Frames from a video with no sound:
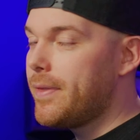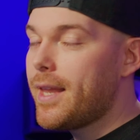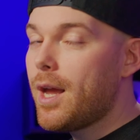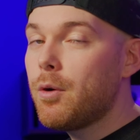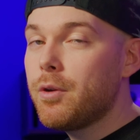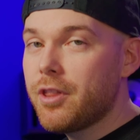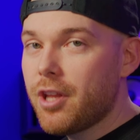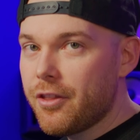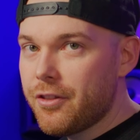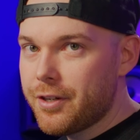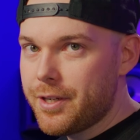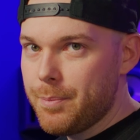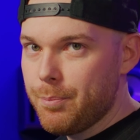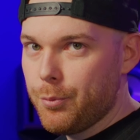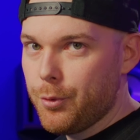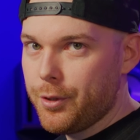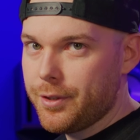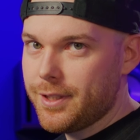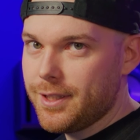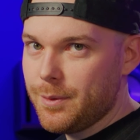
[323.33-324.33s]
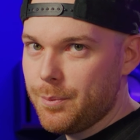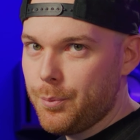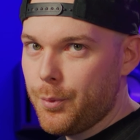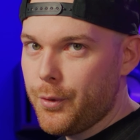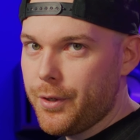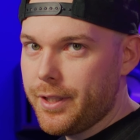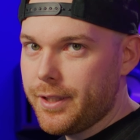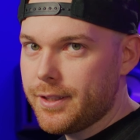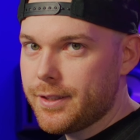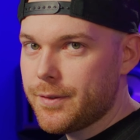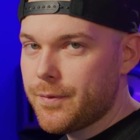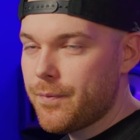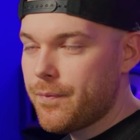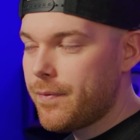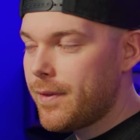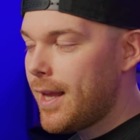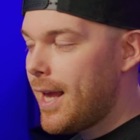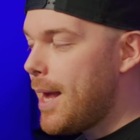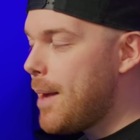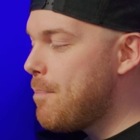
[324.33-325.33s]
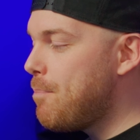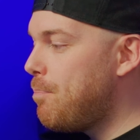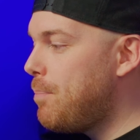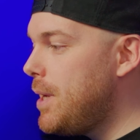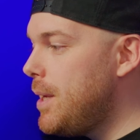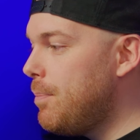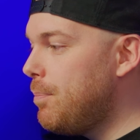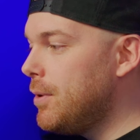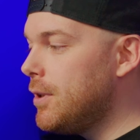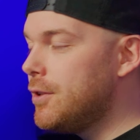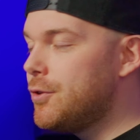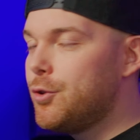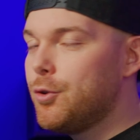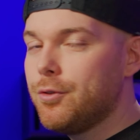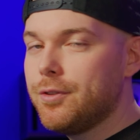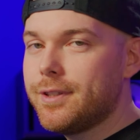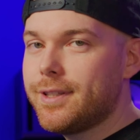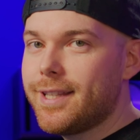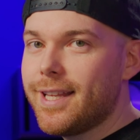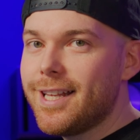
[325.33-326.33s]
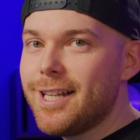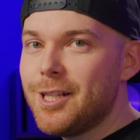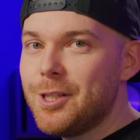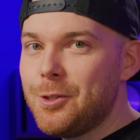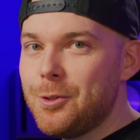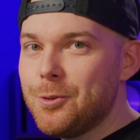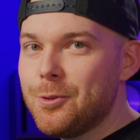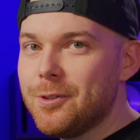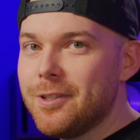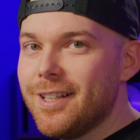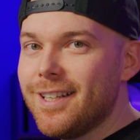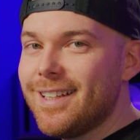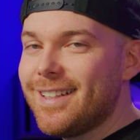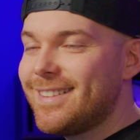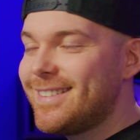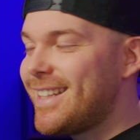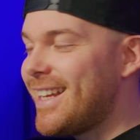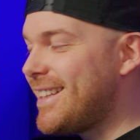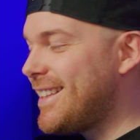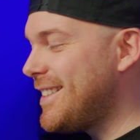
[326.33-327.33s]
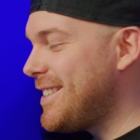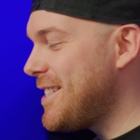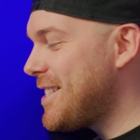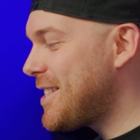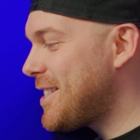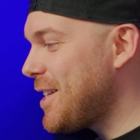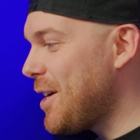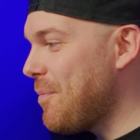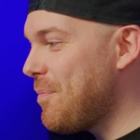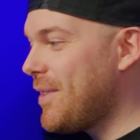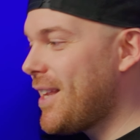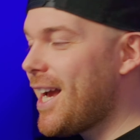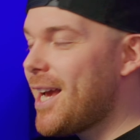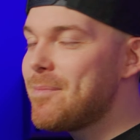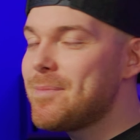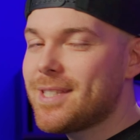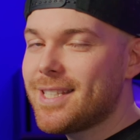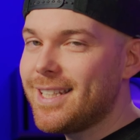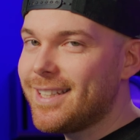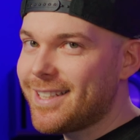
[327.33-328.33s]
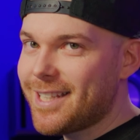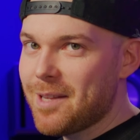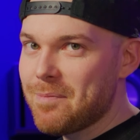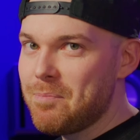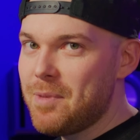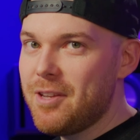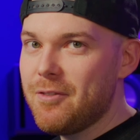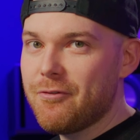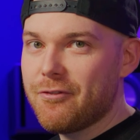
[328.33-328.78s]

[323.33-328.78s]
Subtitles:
Now, another important point. People don't tell you that sometimes it can be